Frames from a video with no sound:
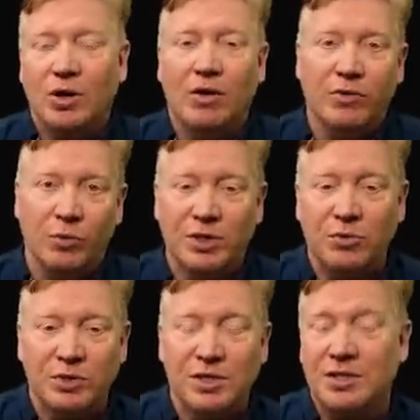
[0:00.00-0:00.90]
of the
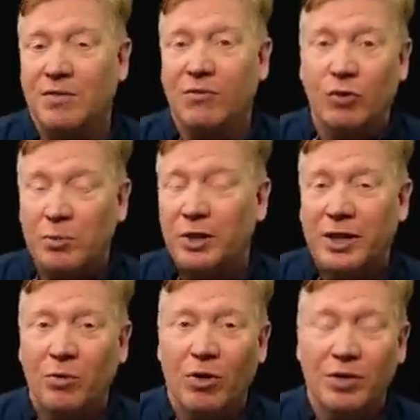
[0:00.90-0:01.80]
resources of the free plan
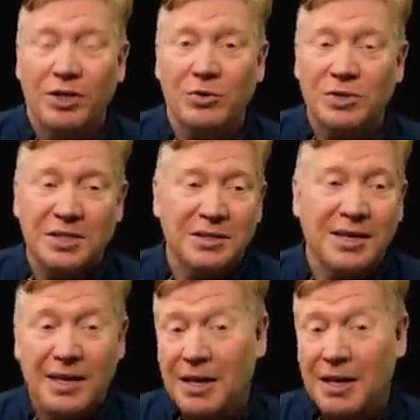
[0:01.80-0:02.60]
we're already using.